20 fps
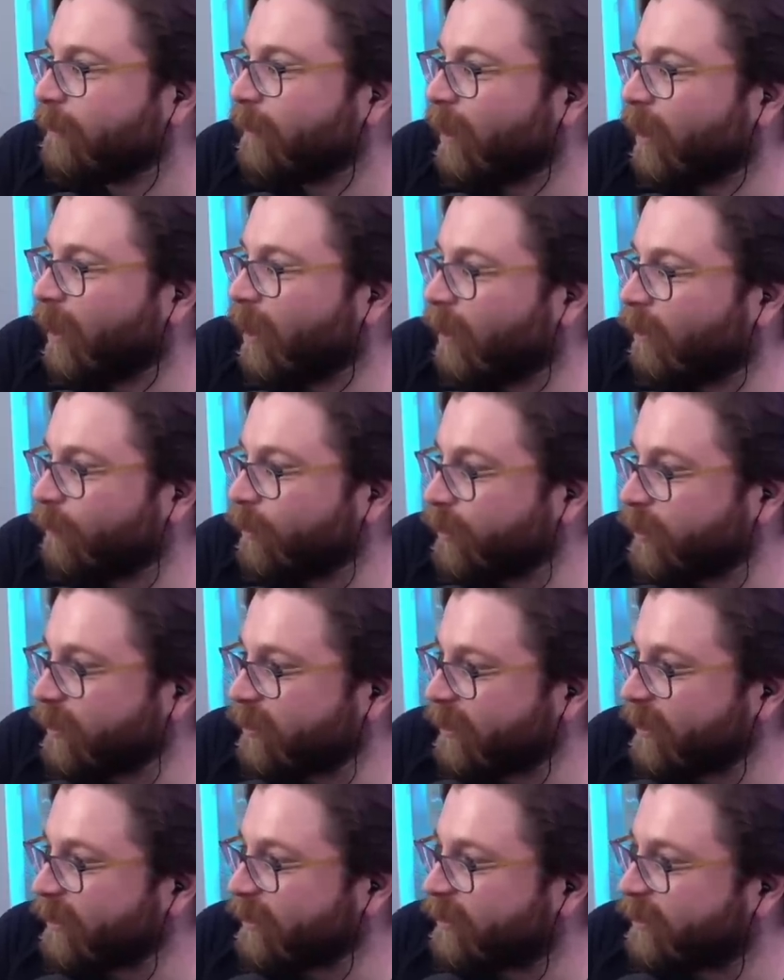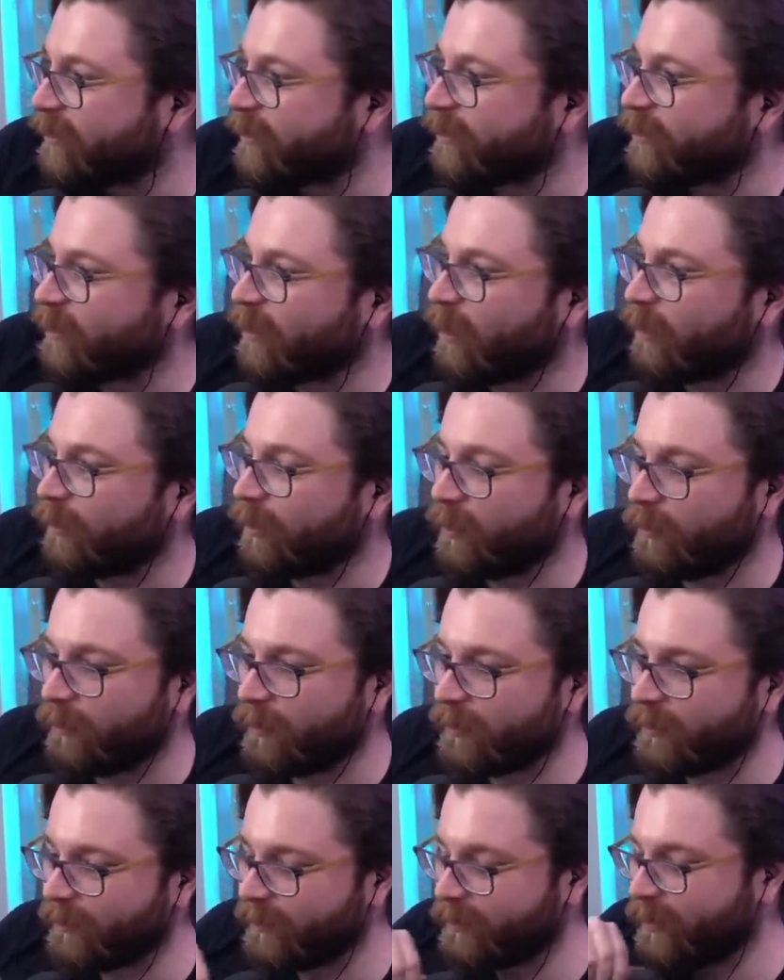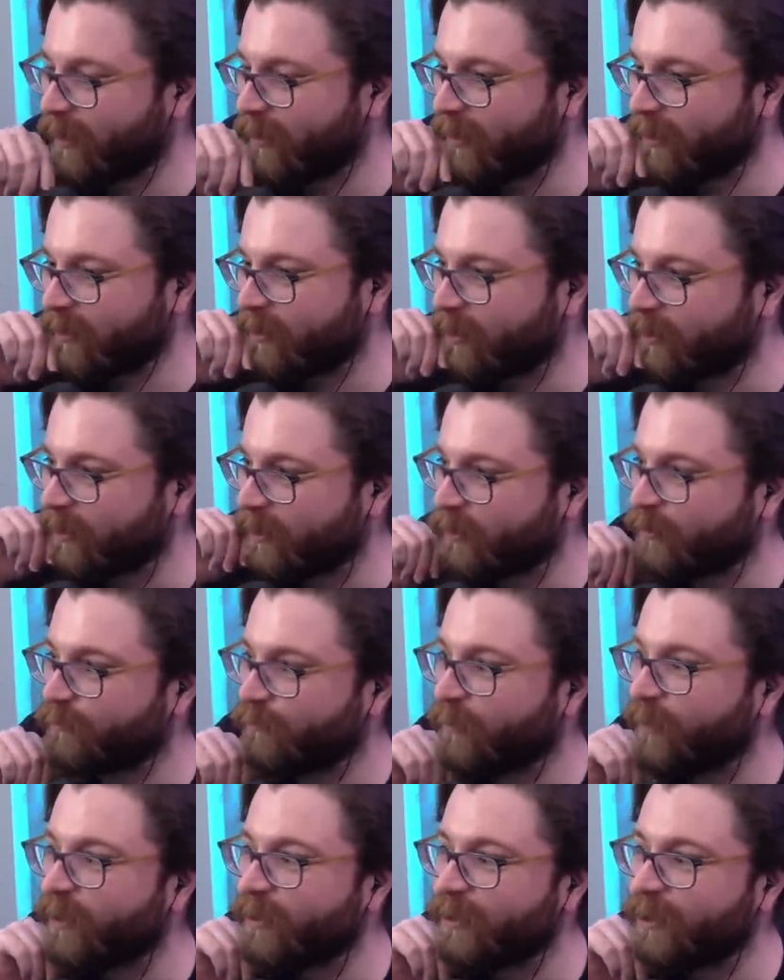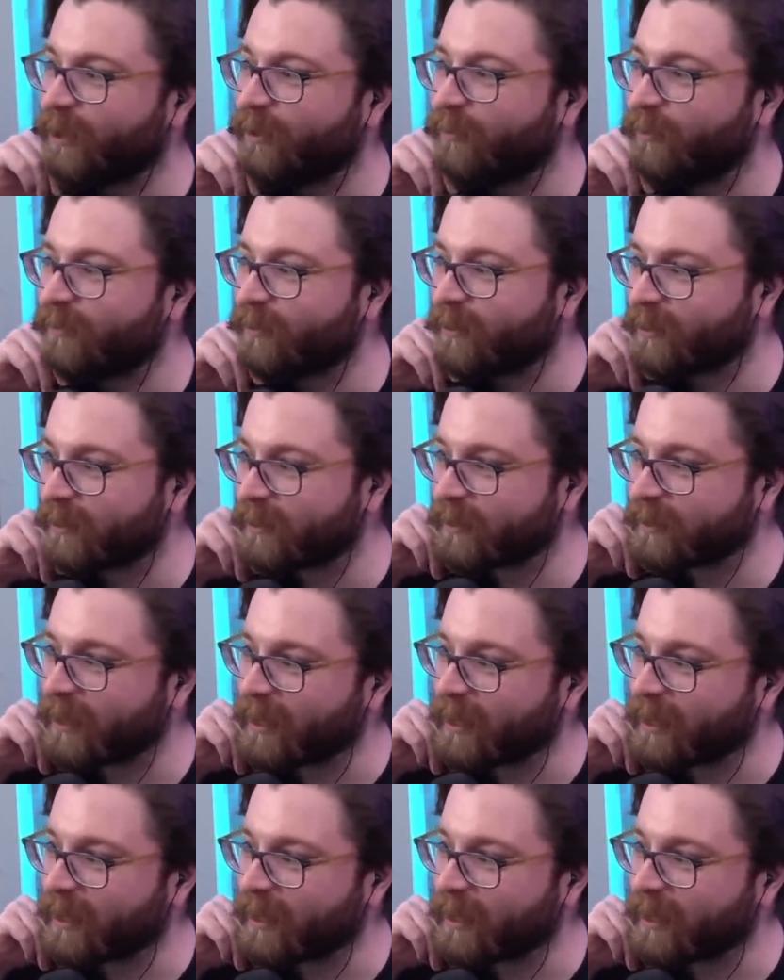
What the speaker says: What is this? Oh no, it was that's French. You know,